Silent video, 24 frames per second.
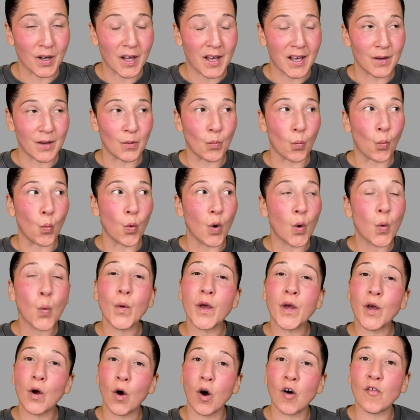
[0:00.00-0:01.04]
and what
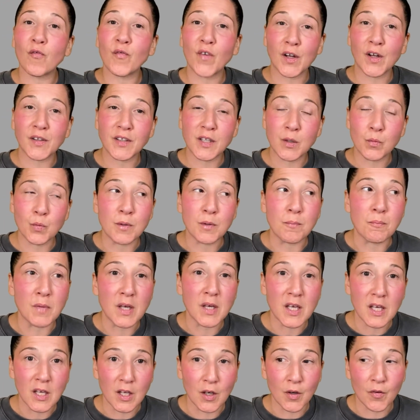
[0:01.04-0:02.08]
we all felt it would
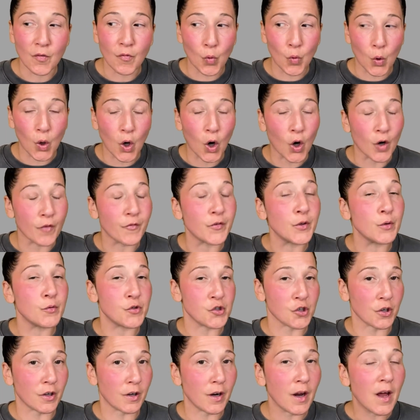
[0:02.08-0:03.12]
mean for our
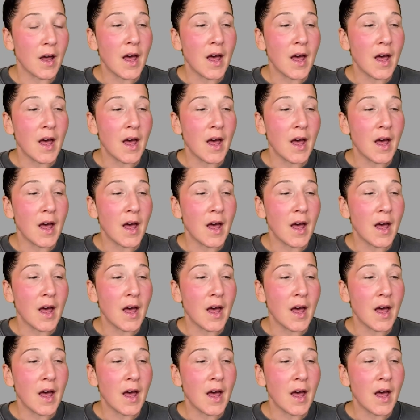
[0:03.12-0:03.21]
future.